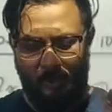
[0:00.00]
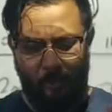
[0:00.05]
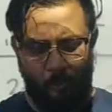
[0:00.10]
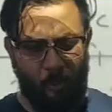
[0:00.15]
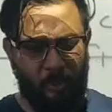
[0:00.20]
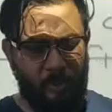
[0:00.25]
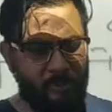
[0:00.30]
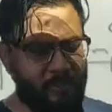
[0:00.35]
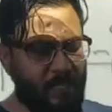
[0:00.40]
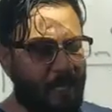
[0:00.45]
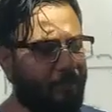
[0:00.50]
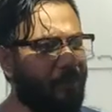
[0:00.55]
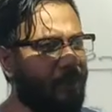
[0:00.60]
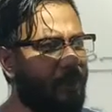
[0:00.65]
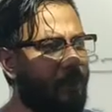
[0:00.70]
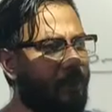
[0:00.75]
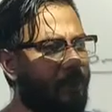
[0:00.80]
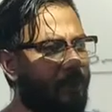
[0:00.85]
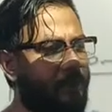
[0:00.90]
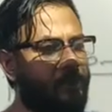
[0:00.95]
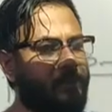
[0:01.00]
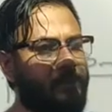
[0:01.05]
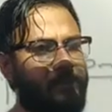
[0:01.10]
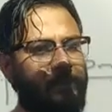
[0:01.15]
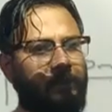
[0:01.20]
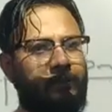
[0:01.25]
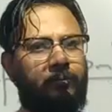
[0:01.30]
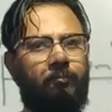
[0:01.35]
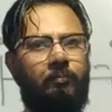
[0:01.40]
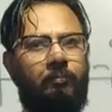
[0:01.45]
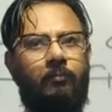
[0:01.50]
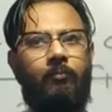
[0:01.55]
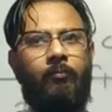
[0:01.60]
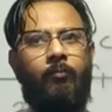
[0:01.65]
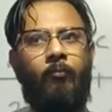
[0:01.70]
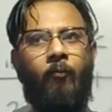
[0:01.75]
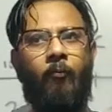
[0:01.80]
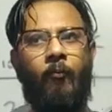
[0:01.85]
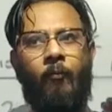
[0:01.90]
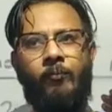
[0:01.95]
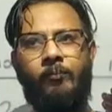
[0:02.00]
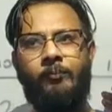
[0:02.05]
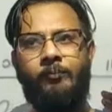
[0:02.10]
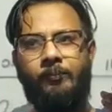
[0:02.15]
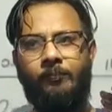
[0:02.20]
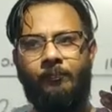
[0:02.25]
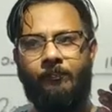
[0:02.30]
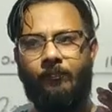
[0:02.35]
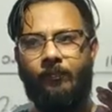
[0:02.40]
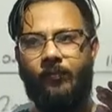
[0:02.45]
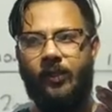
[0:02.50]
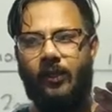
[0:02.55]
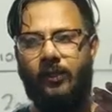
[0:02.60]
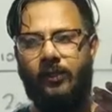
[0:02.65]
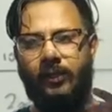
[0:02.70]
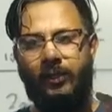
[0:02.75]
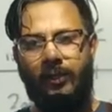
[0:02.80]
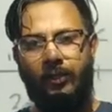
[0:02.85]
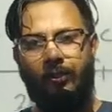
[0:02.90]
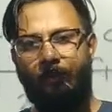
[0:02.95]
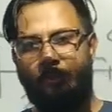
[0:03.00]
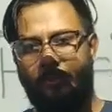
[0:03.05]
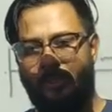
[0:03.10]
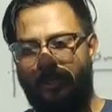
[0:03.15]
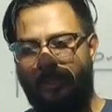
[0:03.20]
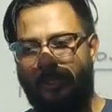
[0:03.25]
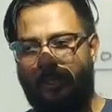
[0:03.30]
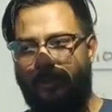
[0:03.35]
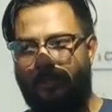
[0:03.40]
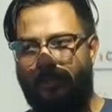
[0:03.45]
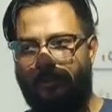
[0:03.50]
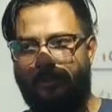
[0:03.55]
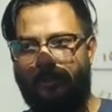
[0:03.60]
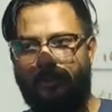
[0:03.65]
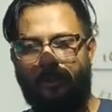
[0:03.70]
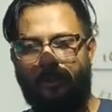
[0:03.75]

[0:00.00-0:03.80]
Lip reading: what is happening is there are two scenarios,